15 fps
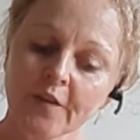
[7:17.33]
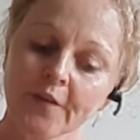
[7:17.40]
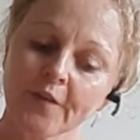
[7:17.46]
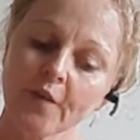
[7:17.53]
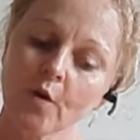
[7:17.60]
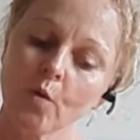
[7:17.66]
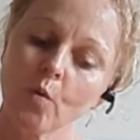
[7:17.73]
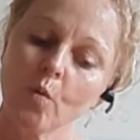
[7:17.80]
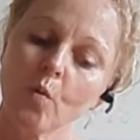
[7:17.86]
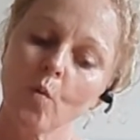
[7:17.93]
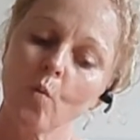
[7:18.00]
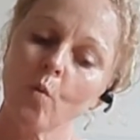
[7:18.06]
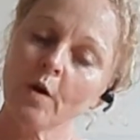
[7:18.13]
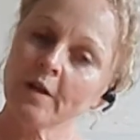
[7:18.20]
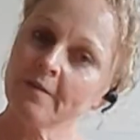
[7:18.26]
So
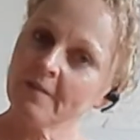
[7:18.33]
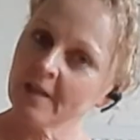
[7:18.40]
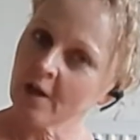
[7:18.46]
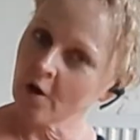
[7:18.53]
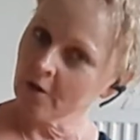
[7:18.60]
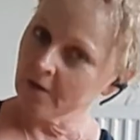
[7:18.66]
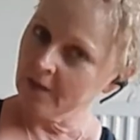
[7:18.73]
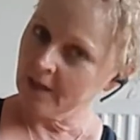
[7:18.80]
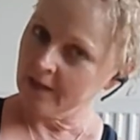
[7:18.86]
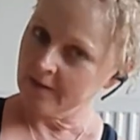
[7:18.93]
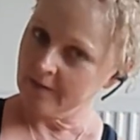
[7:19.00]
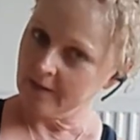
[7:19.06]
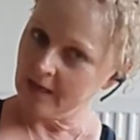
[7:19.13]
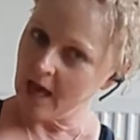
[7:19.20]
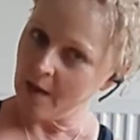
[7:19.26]
one of the other things
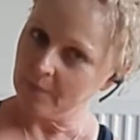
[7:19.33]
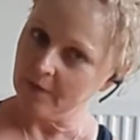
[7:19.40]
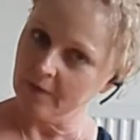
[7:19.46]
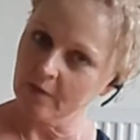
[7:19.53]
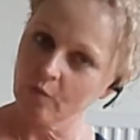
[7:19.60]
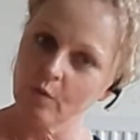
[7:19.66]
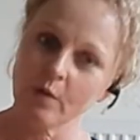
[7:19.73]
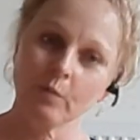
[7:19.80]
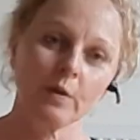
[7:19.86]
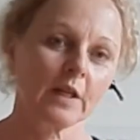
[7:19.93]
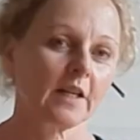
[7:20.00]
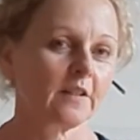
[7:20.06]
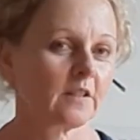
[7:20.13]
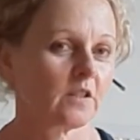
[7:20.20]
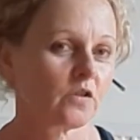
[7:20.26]
that happens when we're
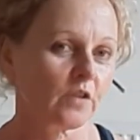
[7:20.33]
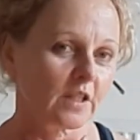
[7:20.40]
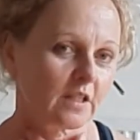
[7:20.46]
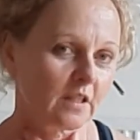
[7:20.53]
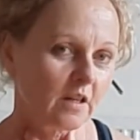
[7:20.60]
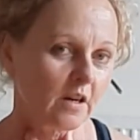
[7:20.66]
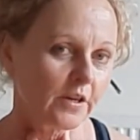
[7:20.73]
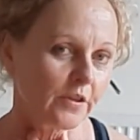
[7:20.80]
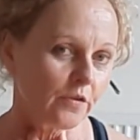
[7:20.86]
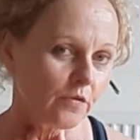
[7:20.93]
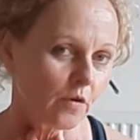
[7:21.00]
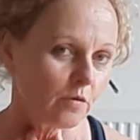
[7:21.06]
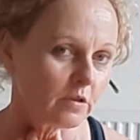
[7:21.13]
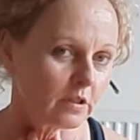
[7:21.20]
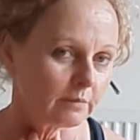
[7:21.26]
constricting our
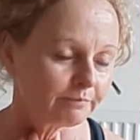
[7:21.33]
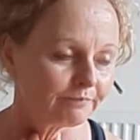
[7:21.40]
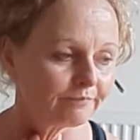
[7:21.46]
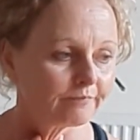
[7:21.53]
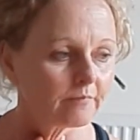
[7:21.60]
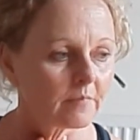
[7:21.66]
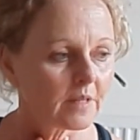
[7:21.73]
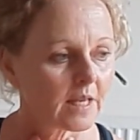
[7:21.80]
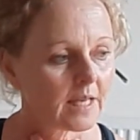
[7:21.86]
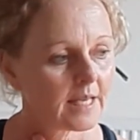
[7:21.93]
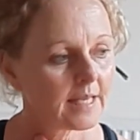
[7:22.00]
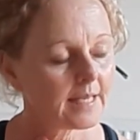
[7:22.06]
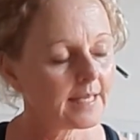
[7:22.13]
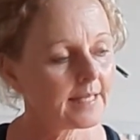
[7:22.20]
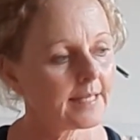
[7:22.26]
throat
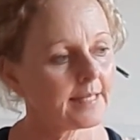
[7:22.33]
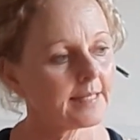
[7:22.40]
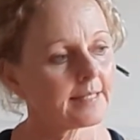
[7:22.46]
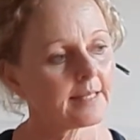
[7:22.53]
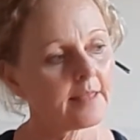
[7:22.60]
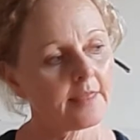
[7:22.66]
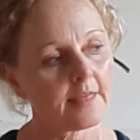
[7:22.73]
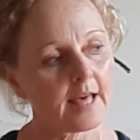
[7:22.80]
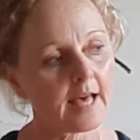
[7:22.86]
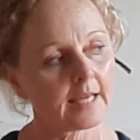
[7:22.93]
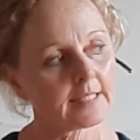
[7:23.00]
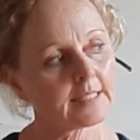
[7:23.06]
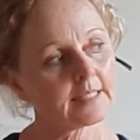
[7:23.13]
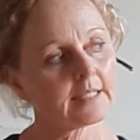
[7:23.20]
is that